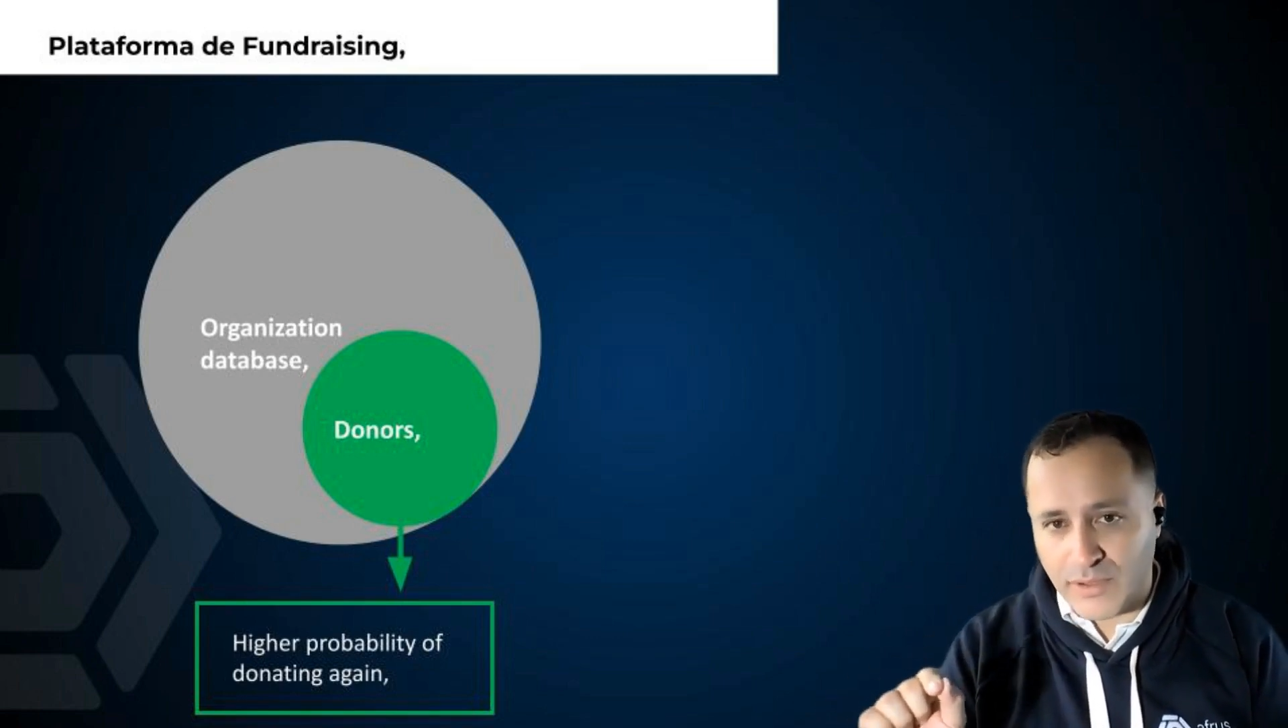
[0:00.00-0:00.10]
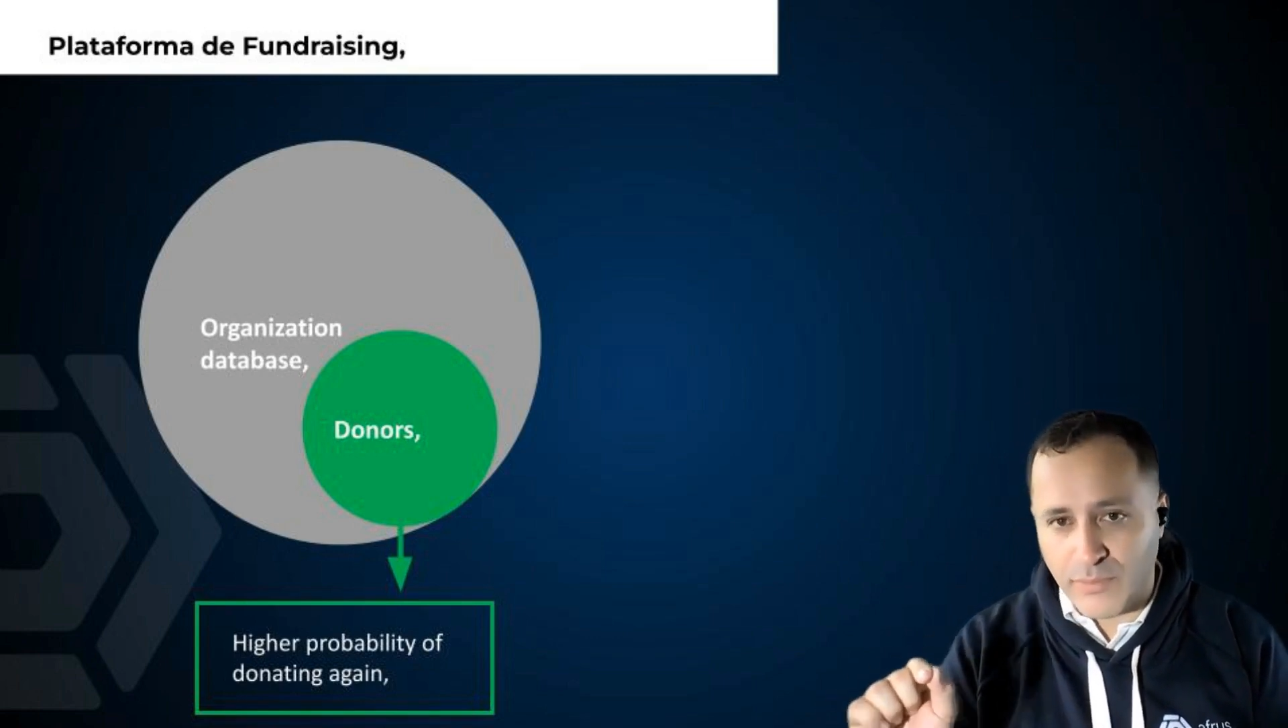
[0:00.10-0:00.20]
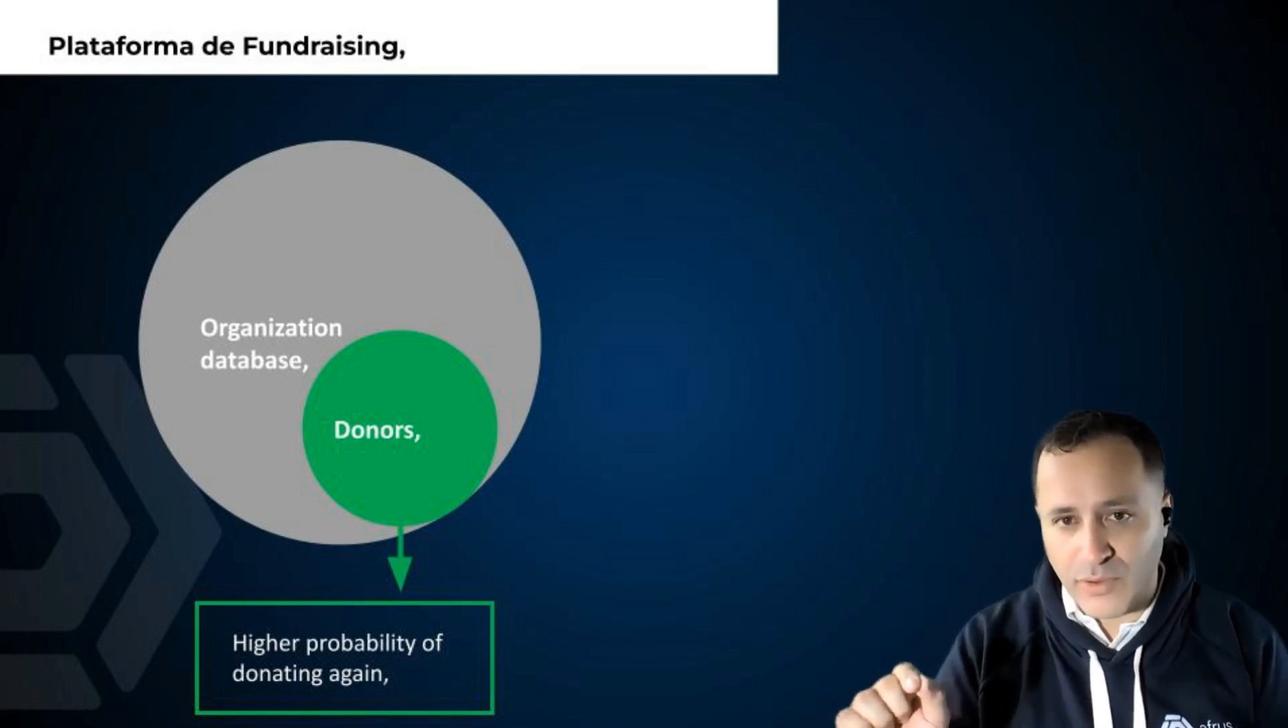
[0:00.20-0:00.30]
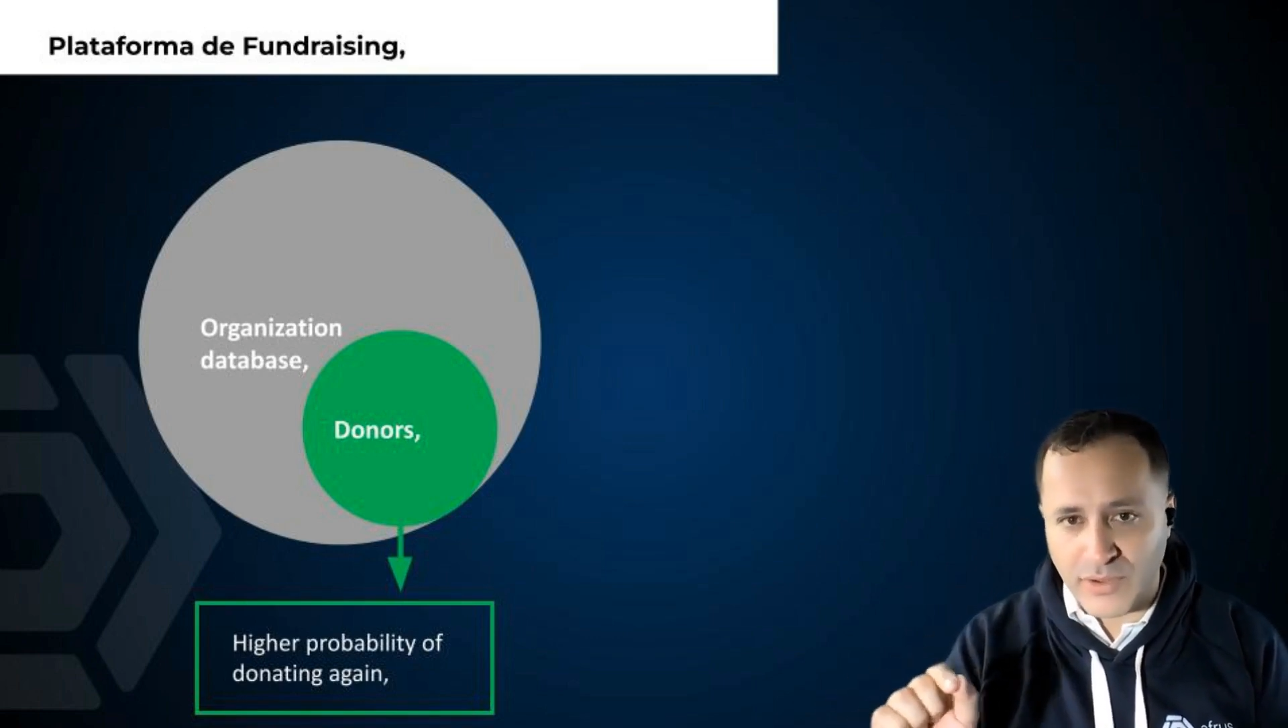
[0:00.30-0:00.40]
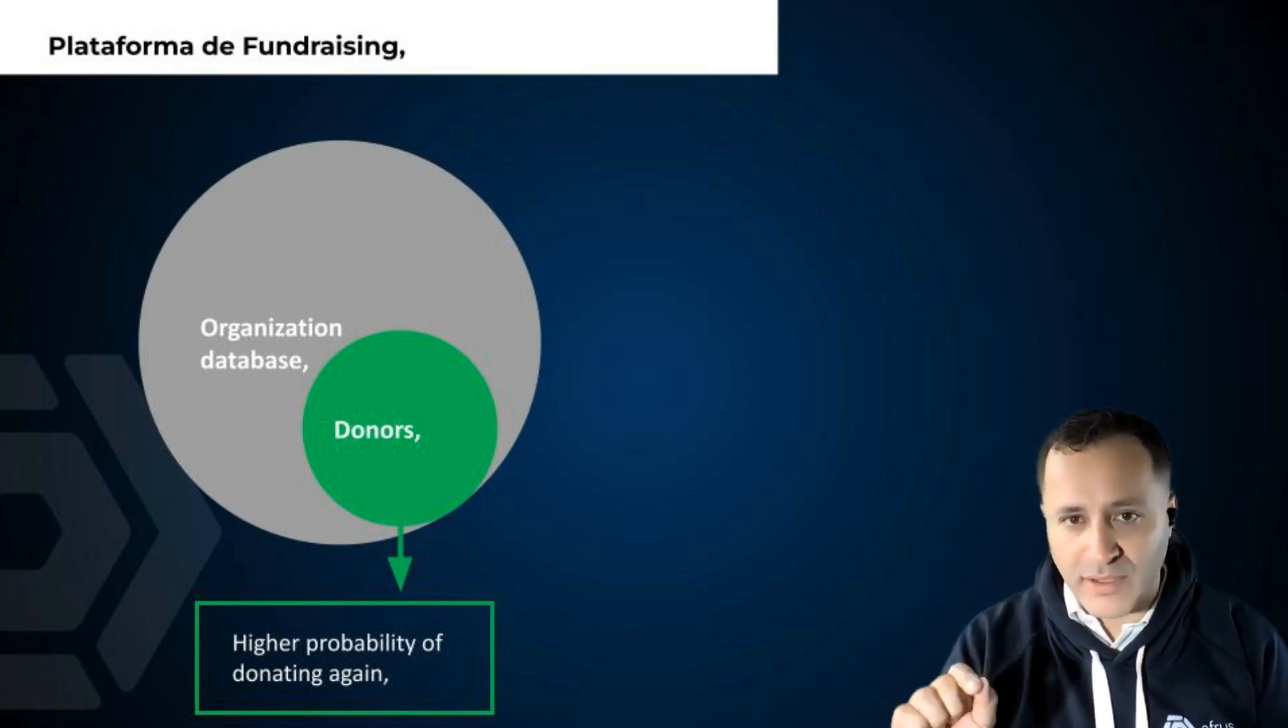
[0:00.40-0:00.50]

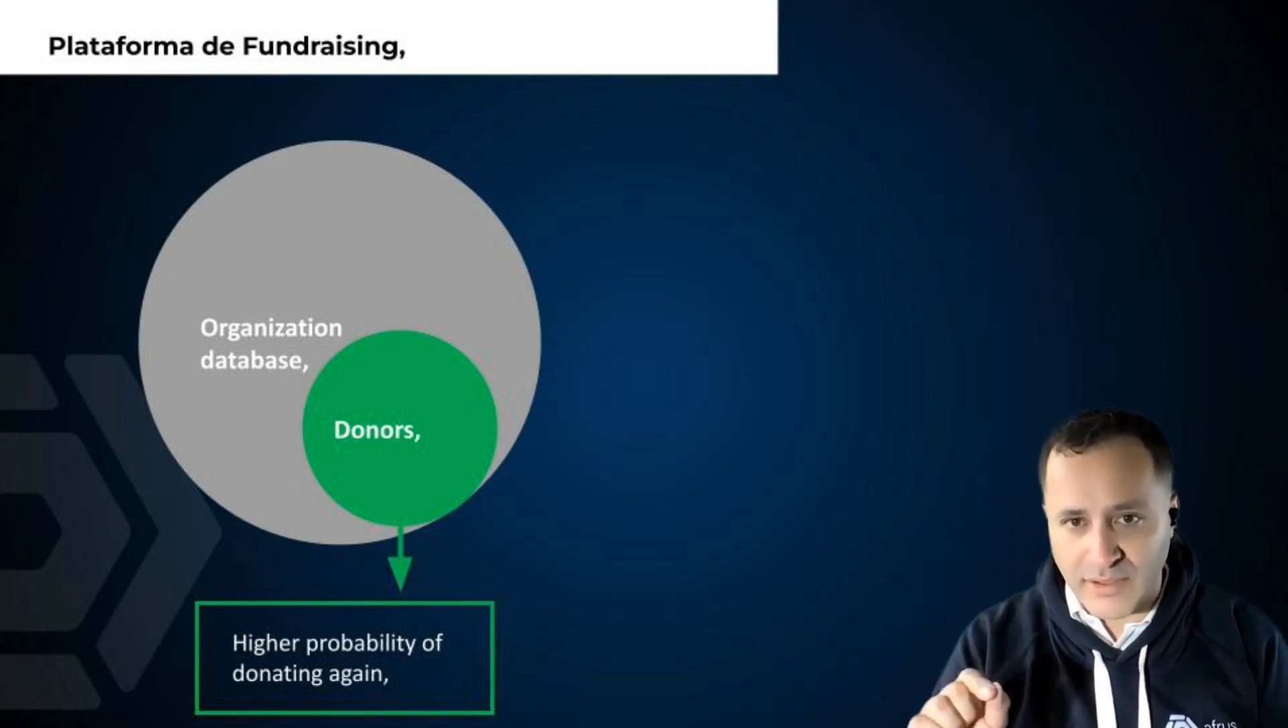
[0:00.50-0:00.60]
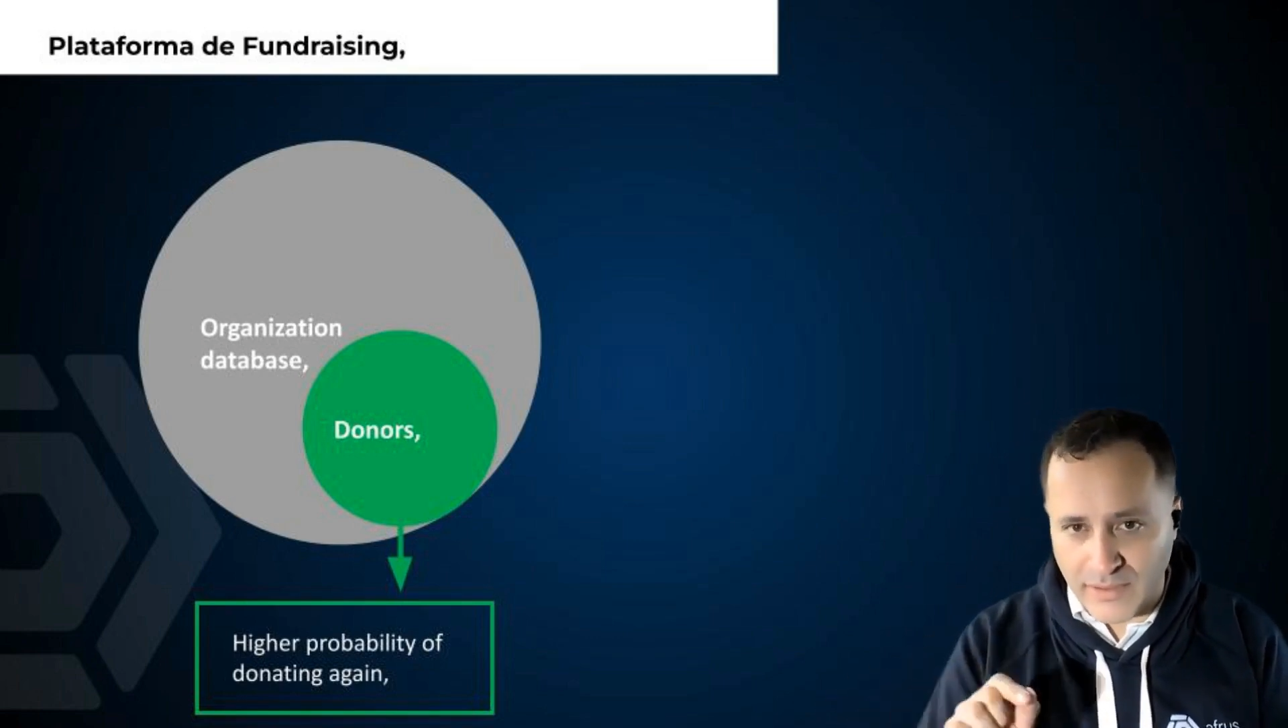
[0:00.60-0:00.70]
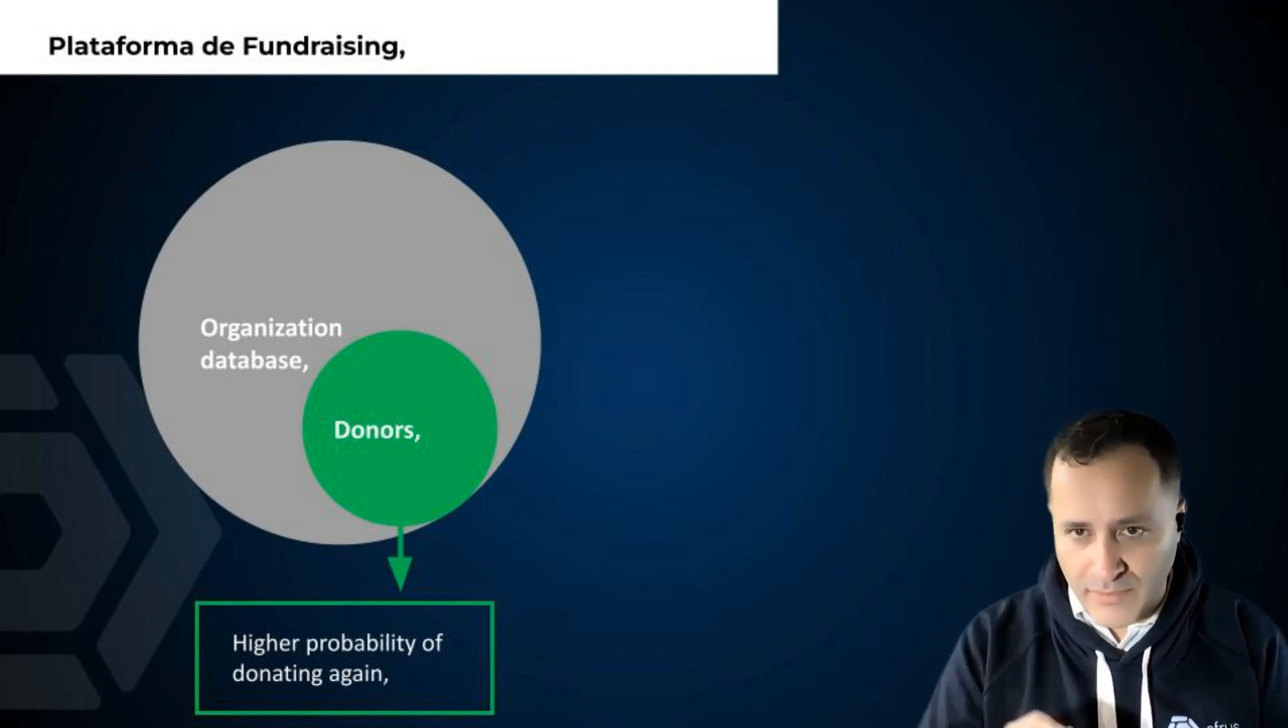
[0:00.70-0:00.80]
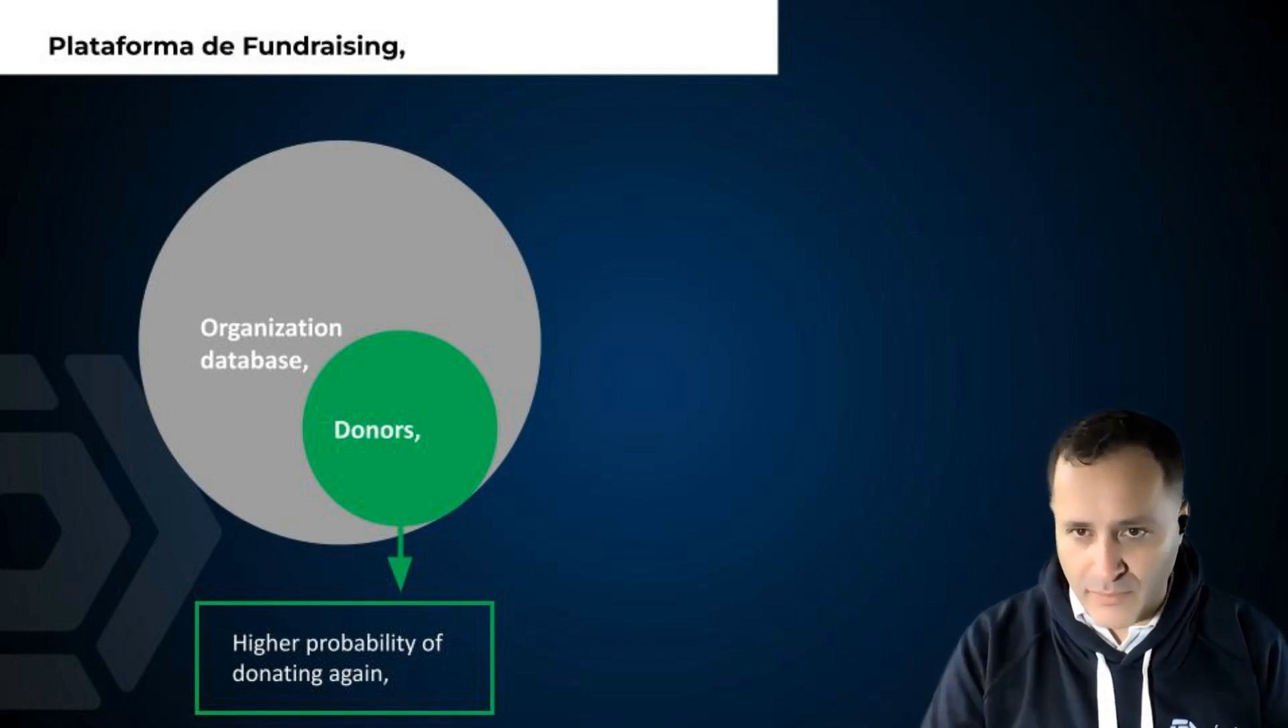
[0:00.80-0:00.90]
process,